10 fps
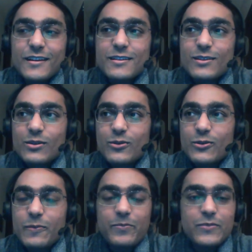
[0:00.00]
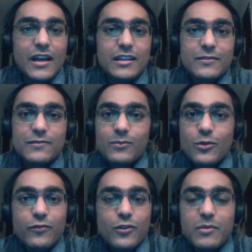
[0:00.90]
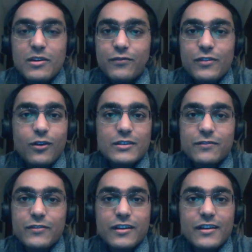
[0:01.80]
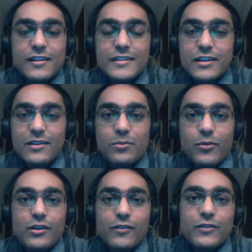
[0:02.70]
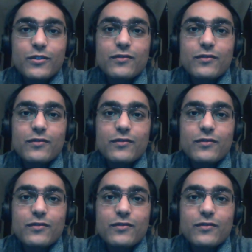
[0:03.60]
So that's more from a philosophical, general point of view.